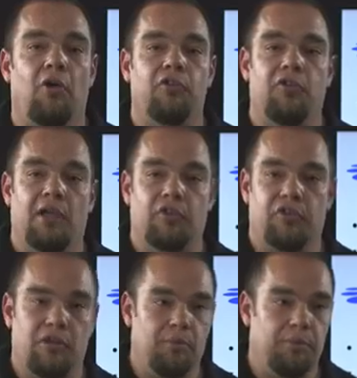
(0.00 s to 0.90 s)
alt
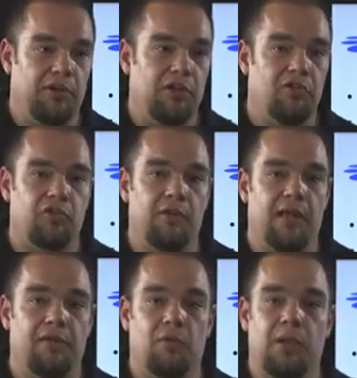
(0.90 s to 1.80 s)
text in place so
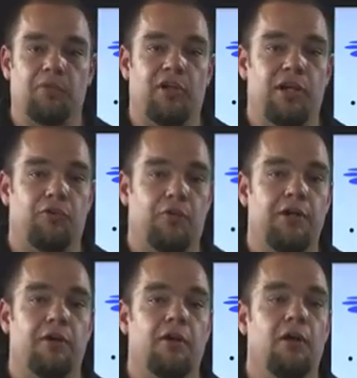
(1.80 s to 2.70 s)
that the website
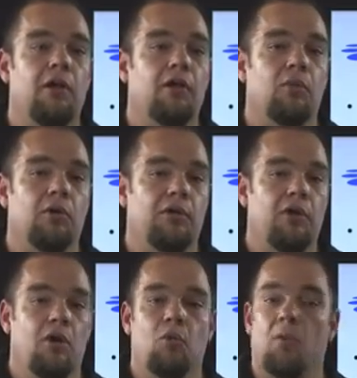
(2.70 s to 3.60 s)
reader would
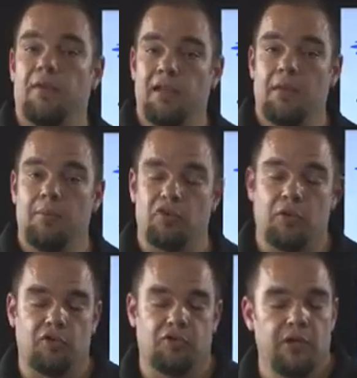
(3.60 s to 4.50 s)
know what the image
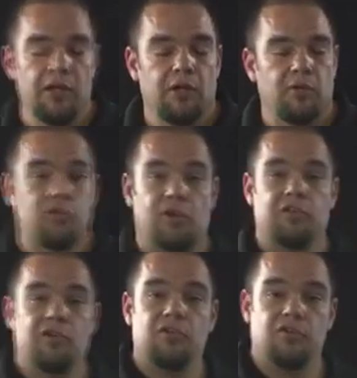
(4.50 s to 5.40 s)
was. Well, the
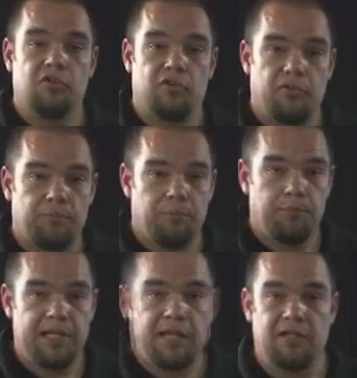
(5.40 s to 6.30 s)
search engines
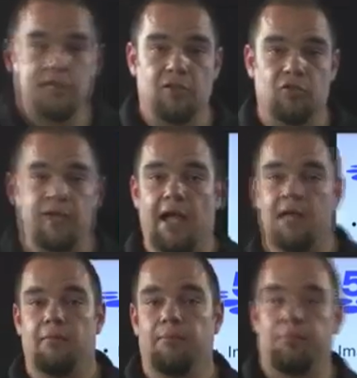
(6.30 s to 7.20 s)
began to use
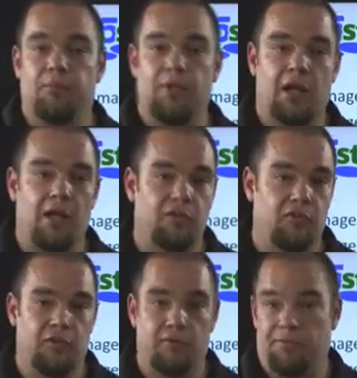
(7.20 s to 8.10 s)
that
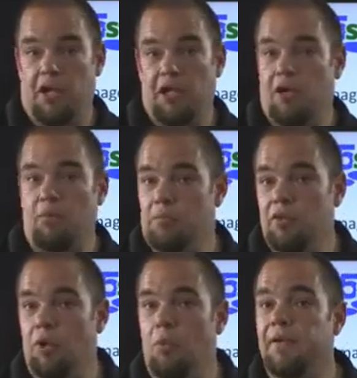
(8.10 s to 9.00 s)
to find out,
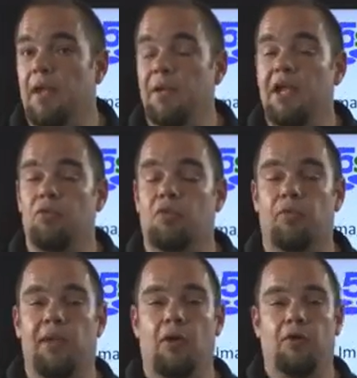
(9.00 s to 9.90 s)
what that page was
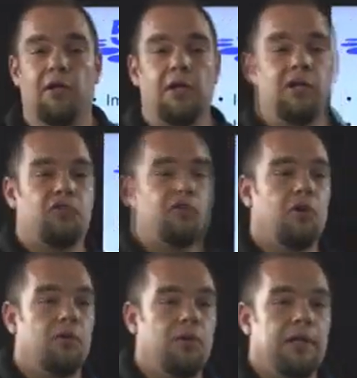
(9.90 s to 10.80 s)
about.
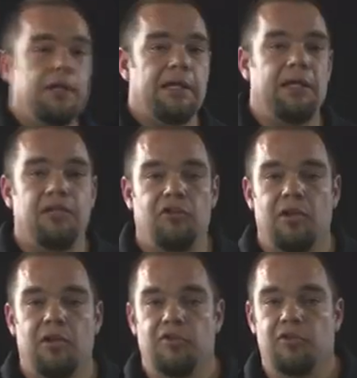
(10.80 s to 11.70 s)
So each
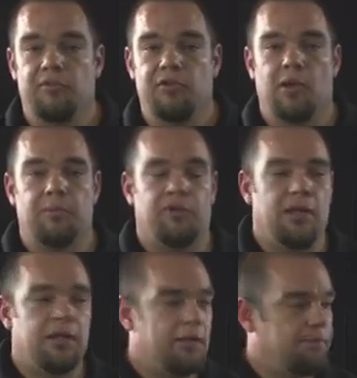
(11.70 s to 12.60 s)
image of your
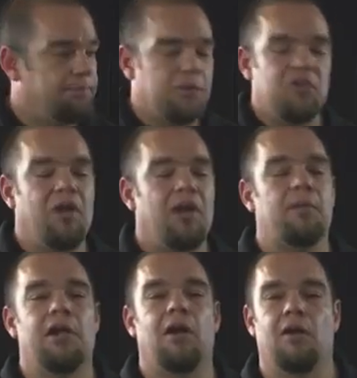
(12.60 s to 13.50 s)
website, it's not
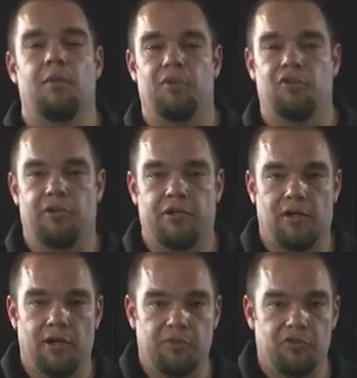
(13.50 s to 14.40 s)
going to be 100% of
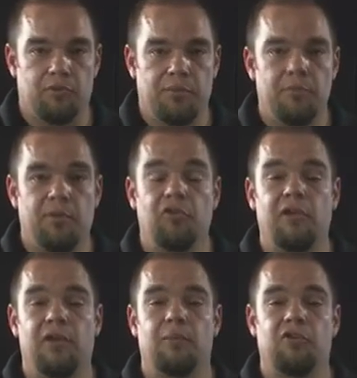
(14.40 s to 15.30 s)
your images, but most
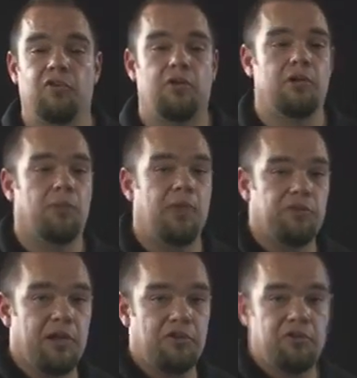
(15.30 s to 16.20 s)
of the images on your
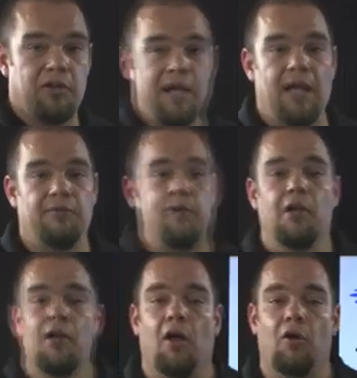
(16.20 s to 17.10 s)
website should have
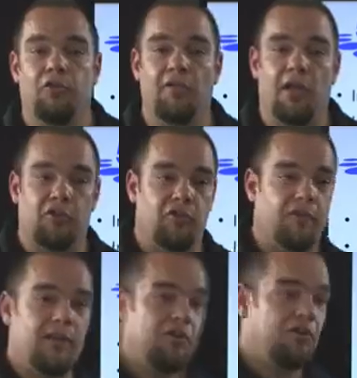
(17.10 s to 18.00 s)
alt text that